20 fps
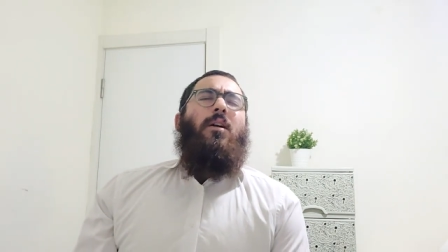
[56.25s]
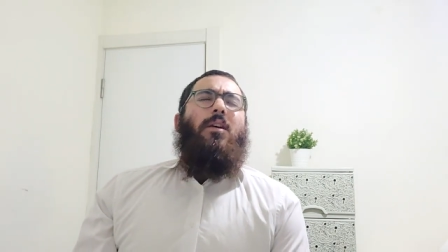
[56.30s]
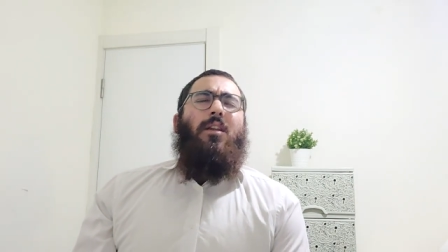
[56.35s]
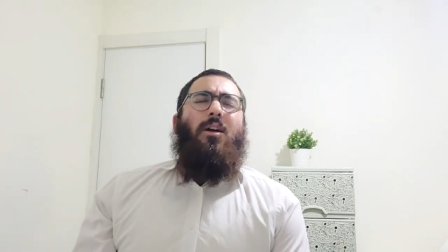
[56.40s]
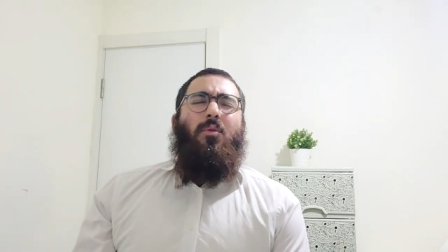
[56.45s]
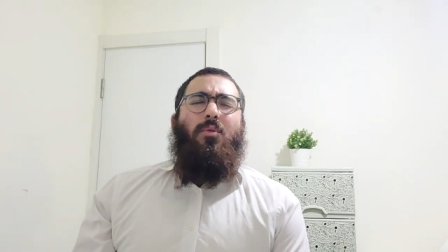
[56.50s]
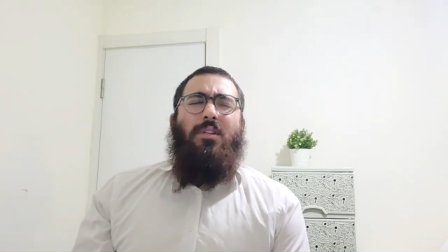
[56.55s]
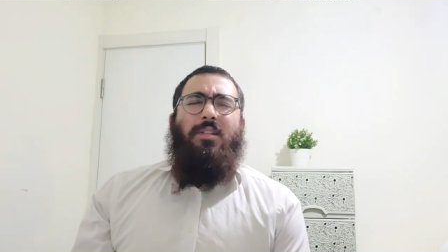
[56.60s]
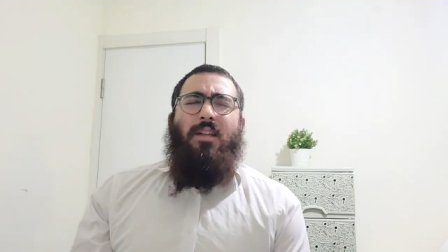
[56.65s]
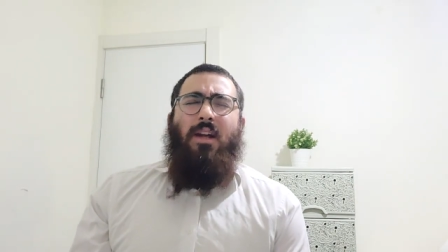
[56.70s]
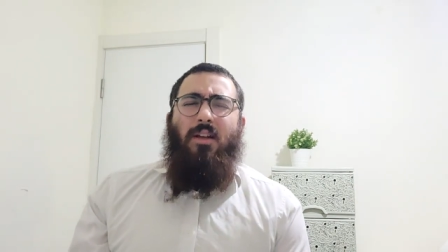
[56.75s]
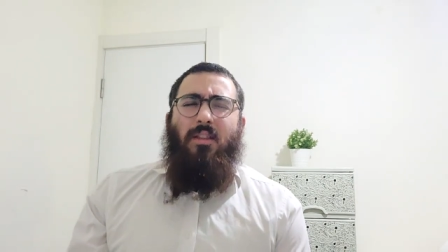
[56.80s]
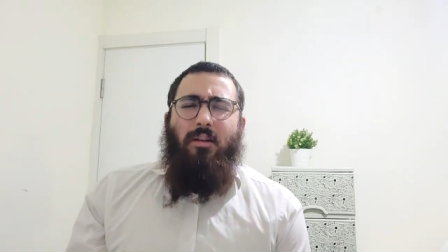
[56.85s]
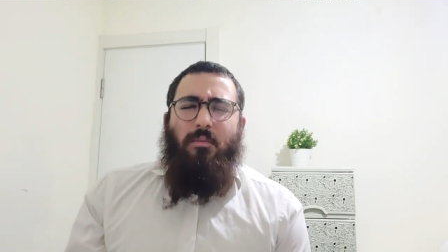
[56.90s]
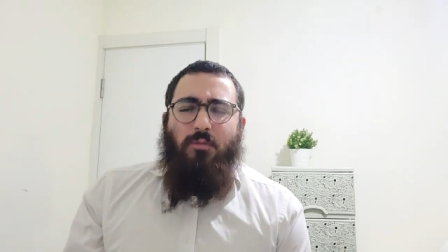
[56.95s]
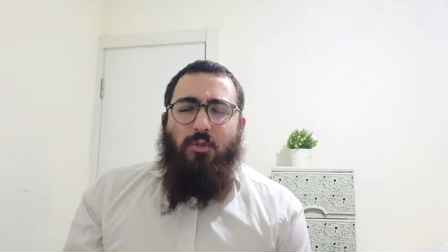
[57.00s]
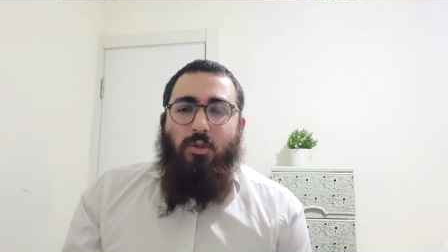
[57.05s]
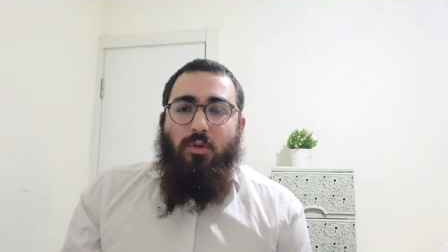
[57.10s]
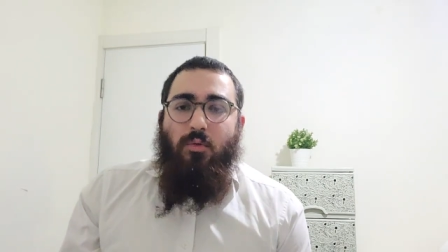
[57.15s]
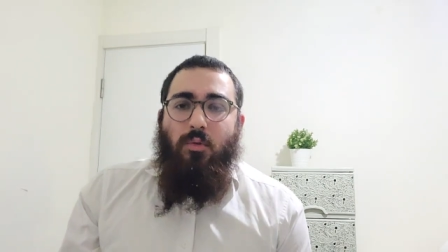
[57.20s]
And I always tell
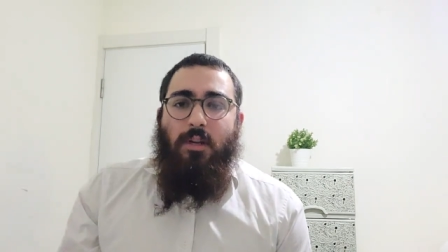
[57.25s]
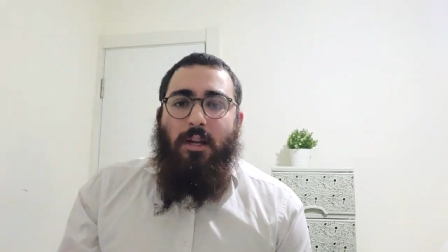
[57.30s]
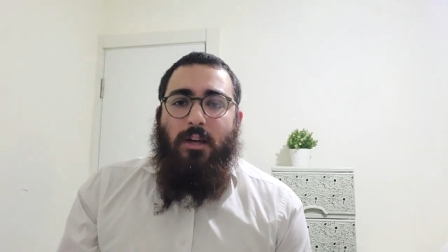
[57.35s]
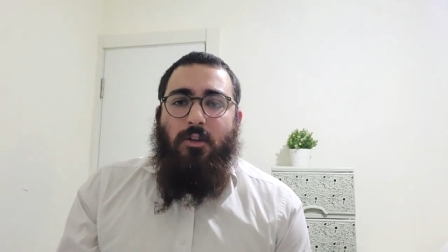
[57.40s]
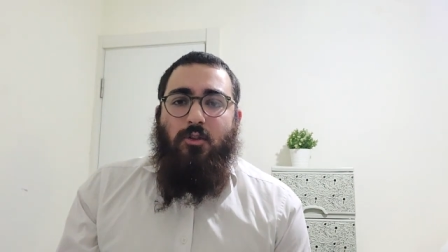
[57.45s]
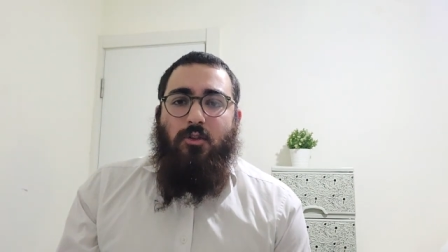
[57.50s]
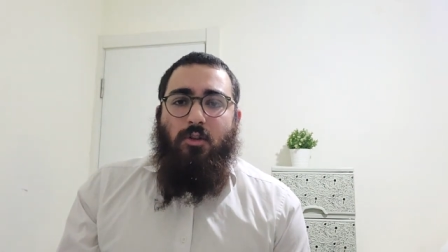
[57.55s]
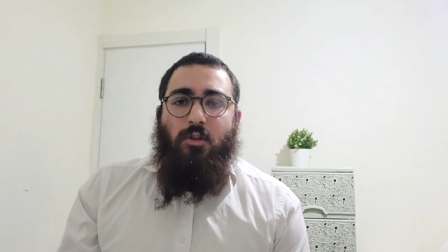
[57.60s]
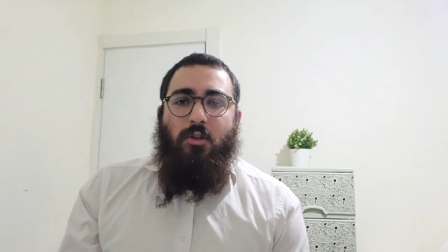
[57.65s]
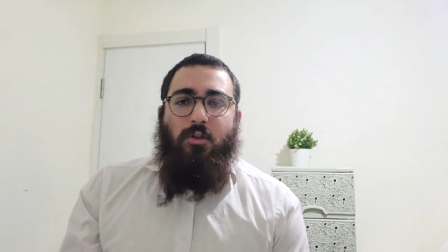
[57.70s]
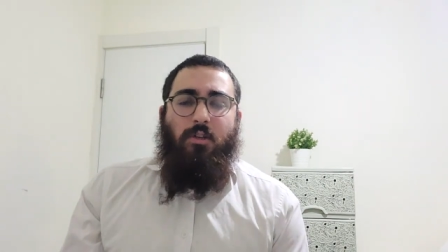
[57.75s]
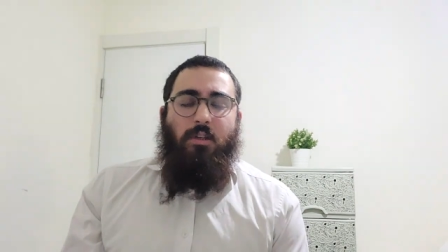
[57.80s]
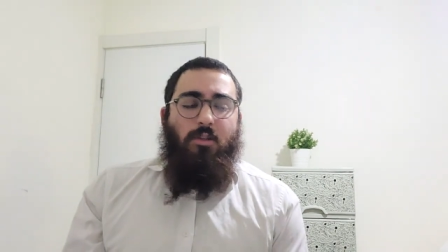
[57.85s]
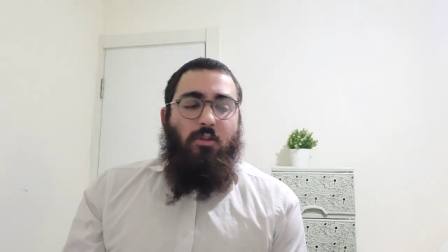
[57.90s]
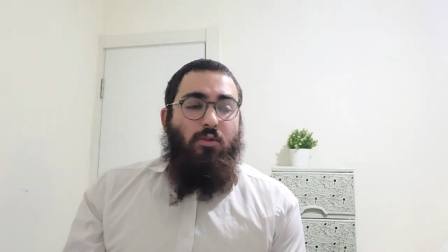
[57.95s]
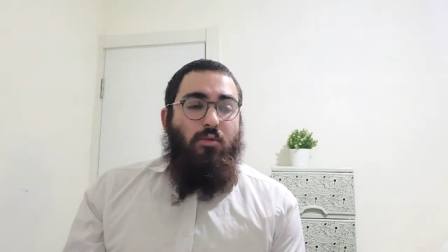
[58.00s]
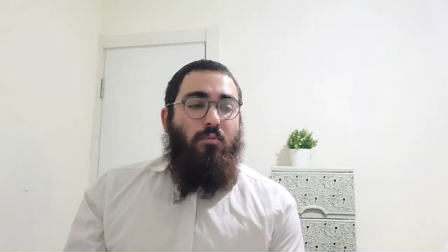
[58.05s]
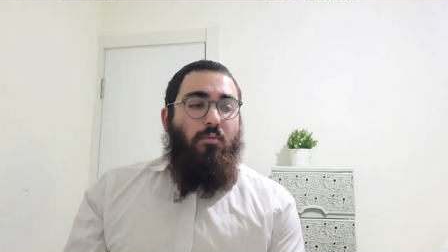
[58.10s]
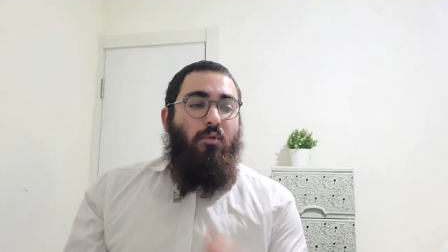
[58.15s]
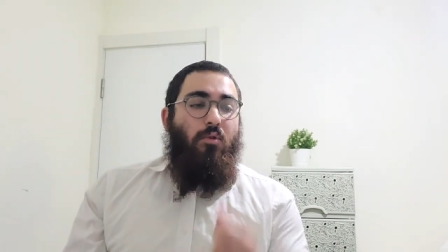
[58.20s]
them, do an extra good deed.
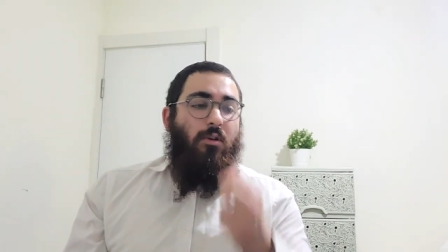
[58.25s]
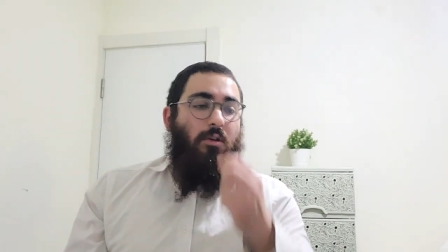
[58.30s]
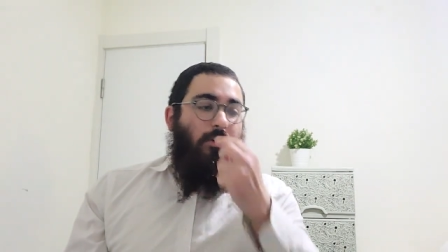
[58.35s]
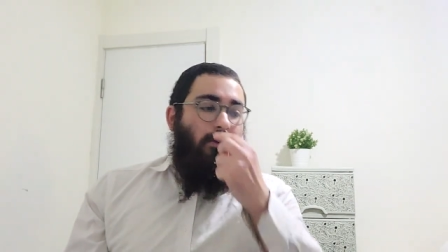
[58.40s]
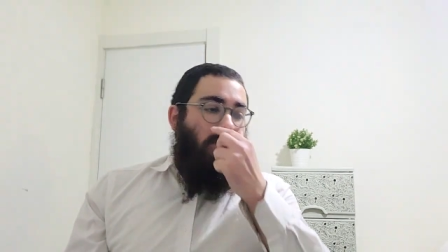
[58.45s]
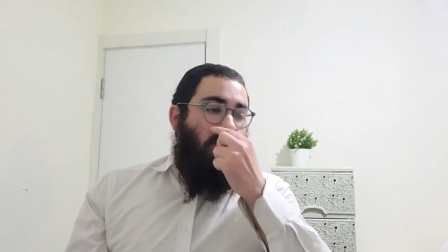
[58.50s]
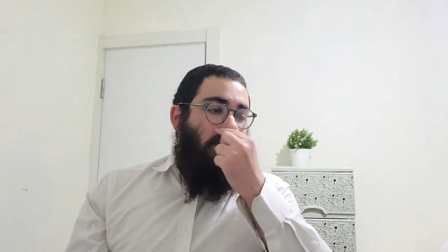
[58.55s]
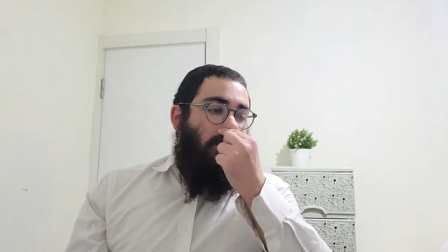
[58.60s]
Do more good